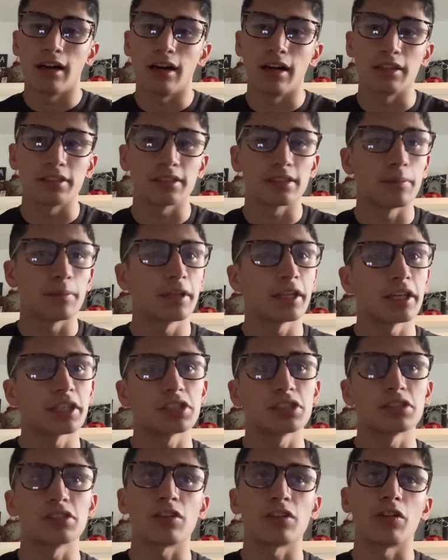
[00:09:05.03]
Some
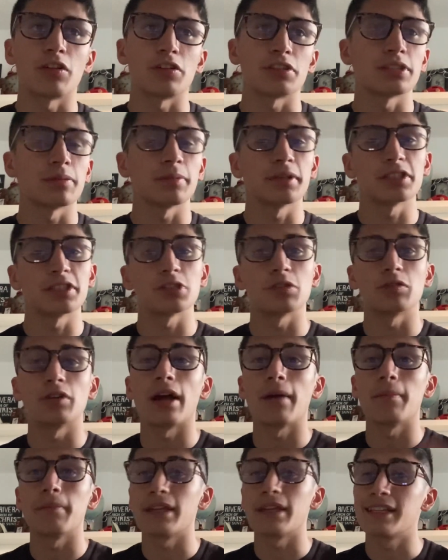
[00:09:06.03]
elections are simply to
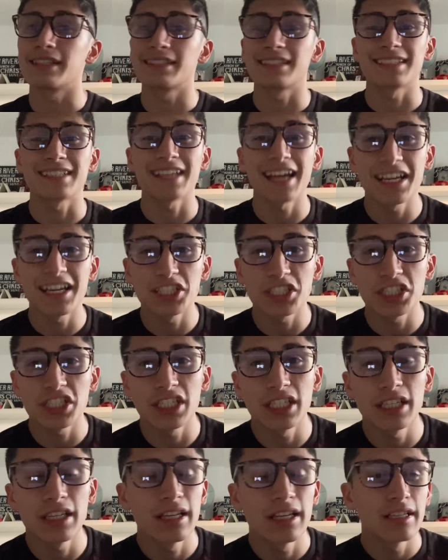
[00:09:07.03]
grab media's
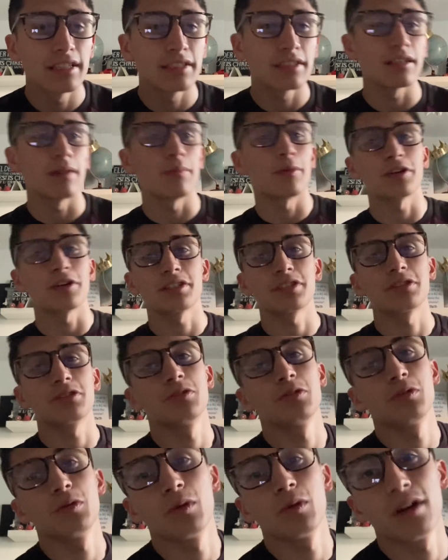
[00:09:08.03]
attention. Some are
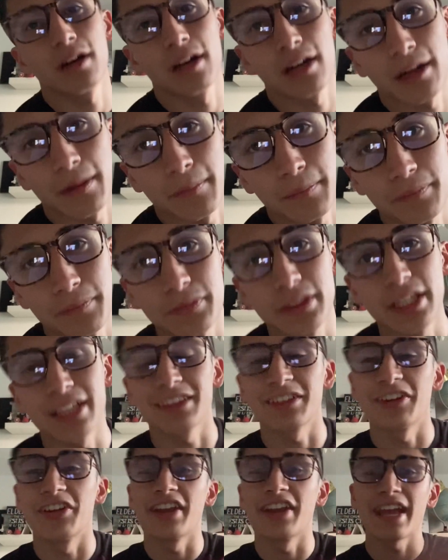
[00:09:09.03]
to get
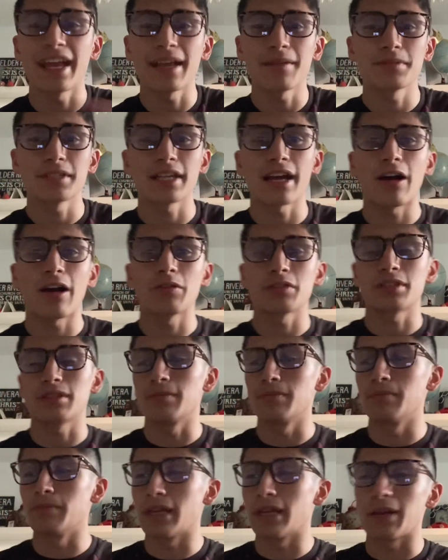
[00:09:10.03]
their names out to
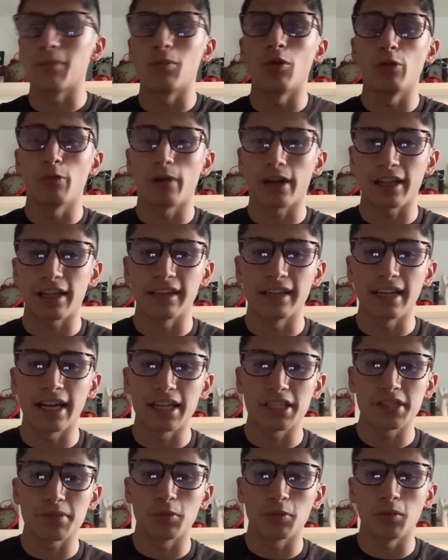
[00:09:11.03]
make it more
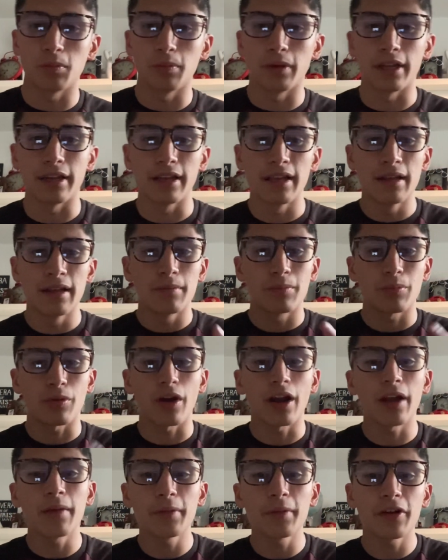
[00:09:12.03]
recognizable. But
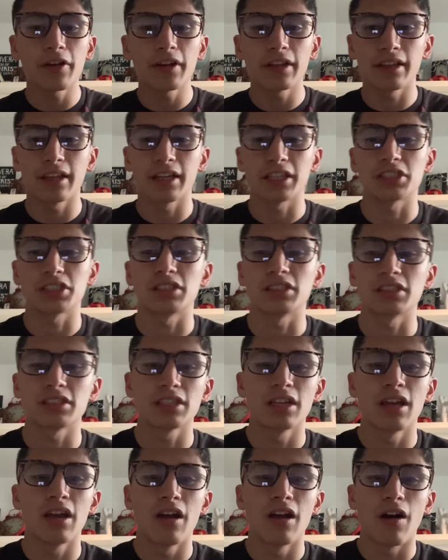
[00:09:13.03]
primary elections
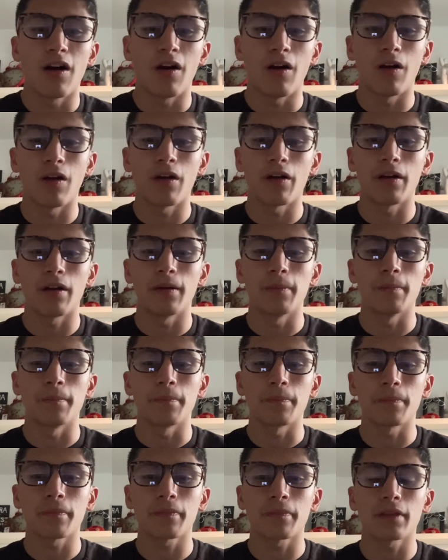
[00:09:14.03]
are
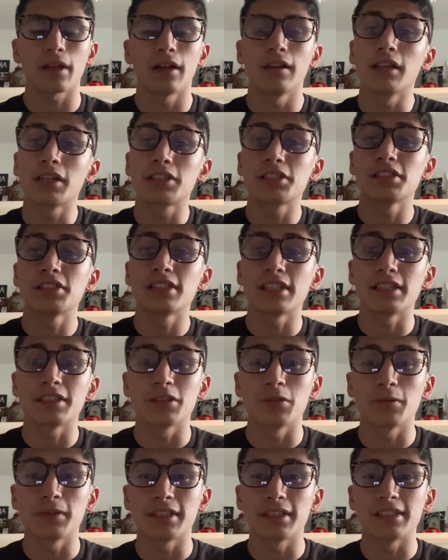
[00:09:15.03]
elections that
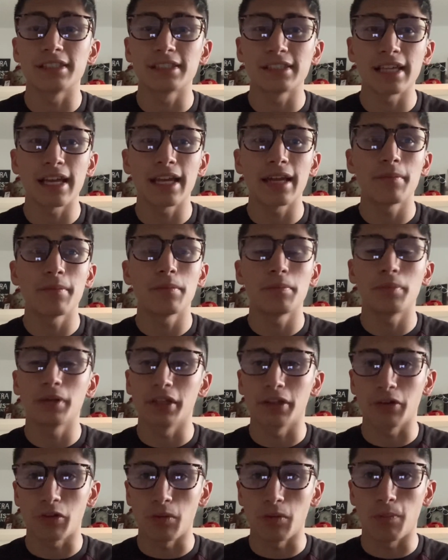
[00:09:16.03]
deal with the same
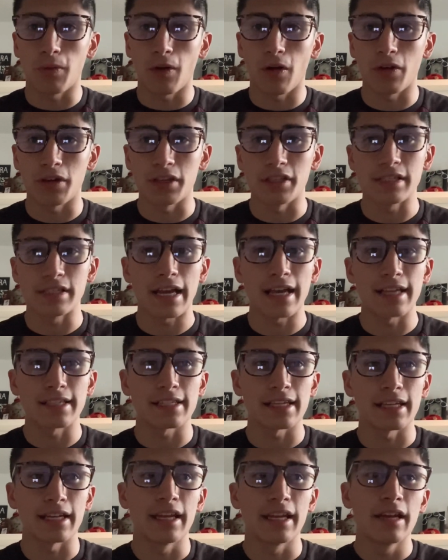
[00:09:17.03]
political parties, as
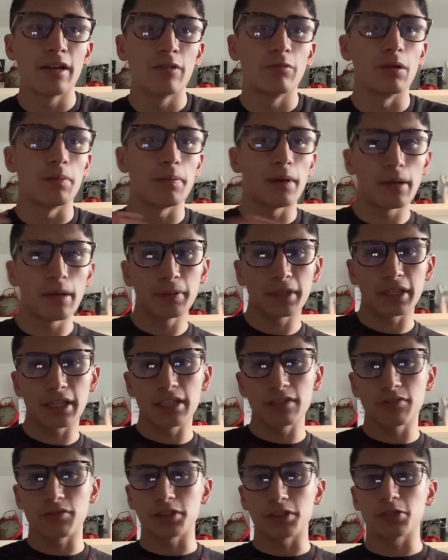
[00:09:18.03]
in
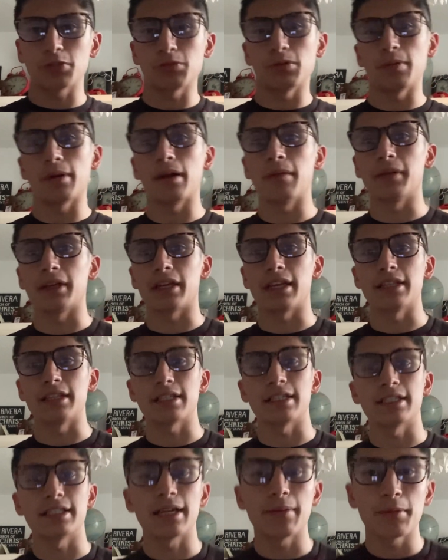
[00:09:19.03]
Republicans versus Republicans
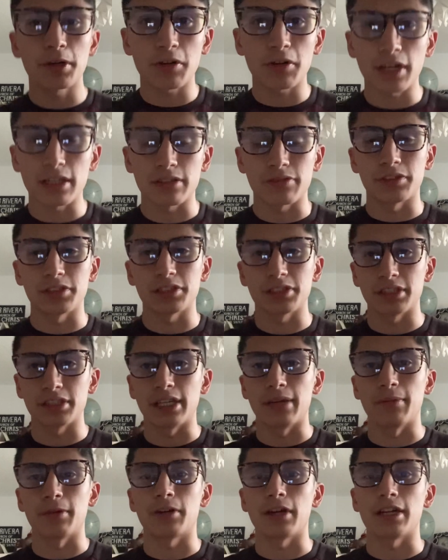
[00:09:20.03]
and Democrats versus
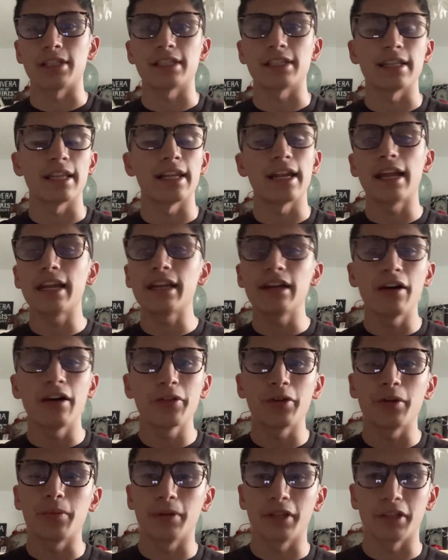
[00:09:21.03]
Democrats, and then any
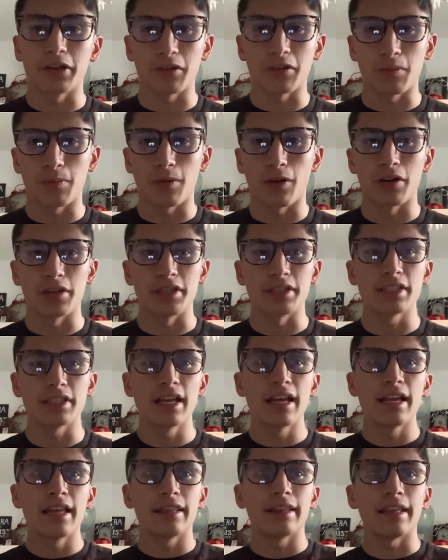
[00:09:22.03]
other political parties
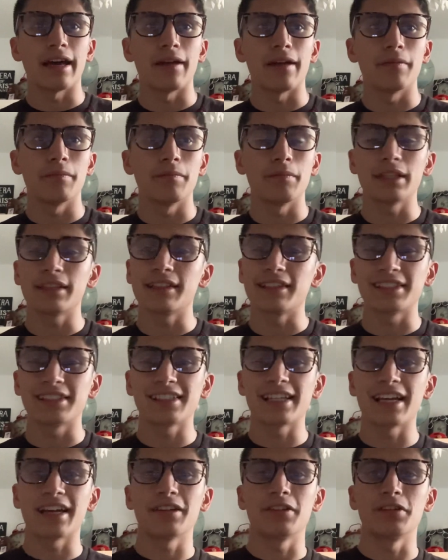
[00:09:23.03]
that meet the
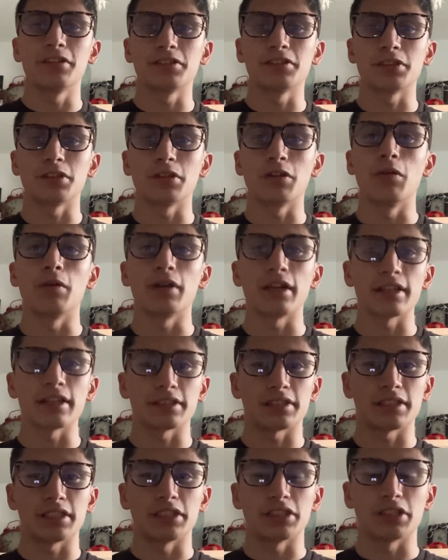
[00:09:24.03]
standards to go
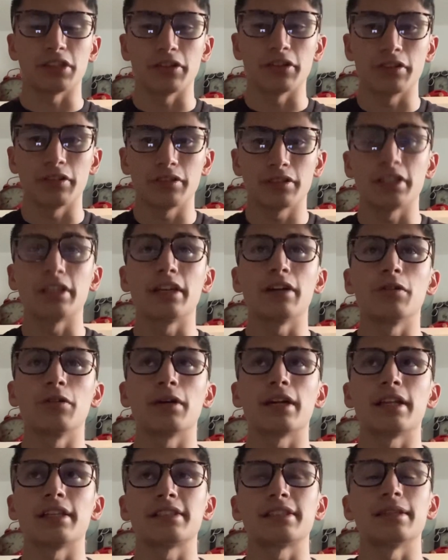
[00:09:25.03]
against each other, to go
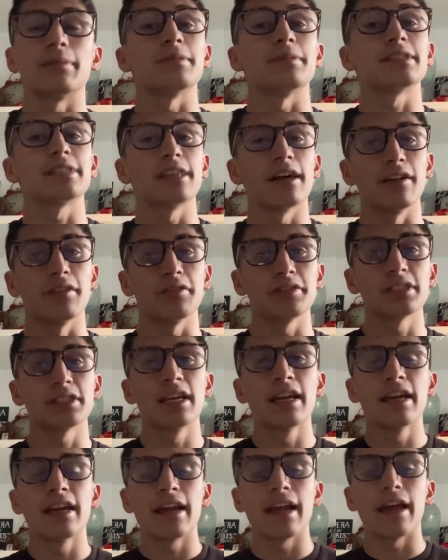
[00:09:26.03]
against themselves.
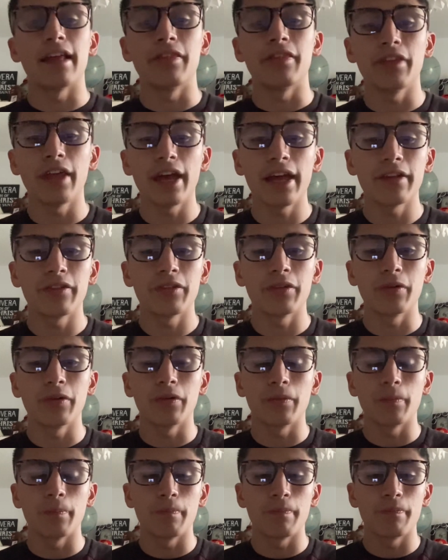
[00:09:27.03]
And then
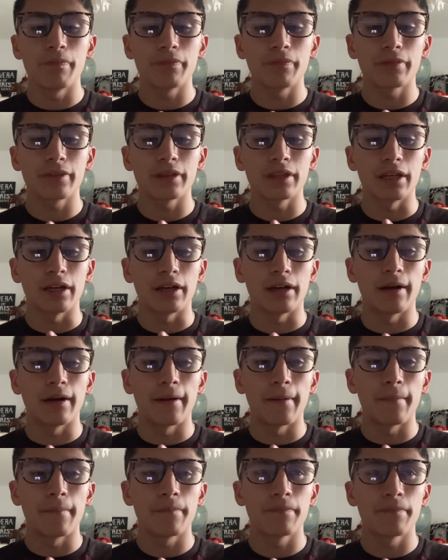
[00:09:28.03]
the